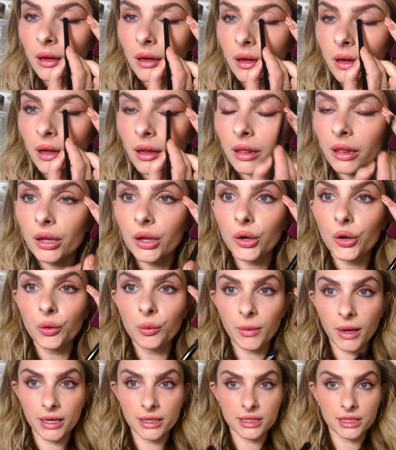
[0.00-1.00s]
a little
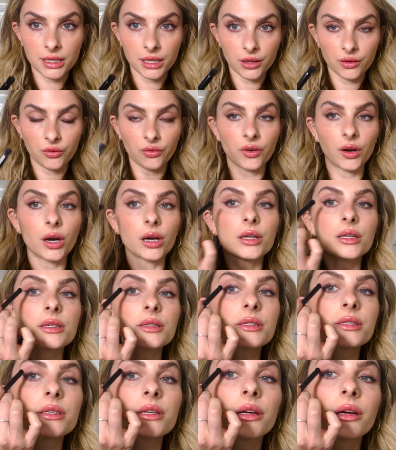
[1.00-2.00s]
messy at
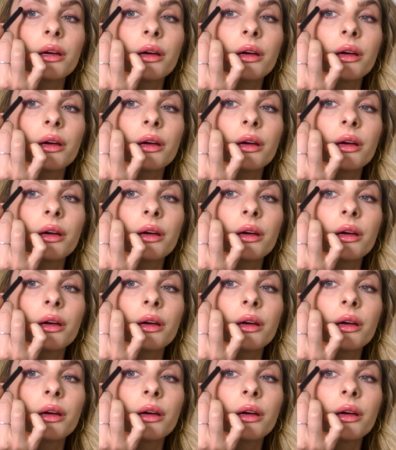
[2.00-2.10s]
first